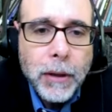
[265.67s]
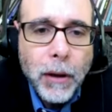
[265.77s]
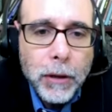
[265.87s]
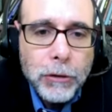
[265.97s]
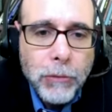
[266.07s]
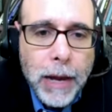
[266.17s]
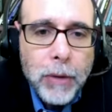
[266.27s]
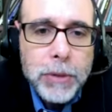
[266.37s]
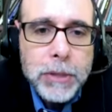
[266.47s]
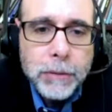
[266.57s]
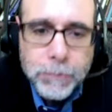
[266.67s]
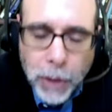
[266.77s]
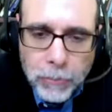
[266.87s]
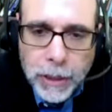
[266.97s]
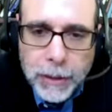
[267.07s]
on grounds of
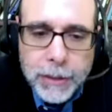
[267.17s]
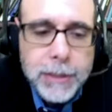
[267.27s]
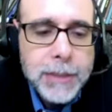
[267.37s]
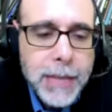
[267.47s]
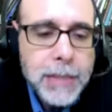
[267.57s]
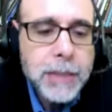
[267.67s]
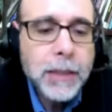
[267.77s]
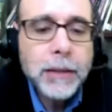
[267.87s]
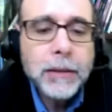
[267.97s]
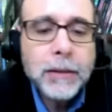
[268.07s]
public necessity.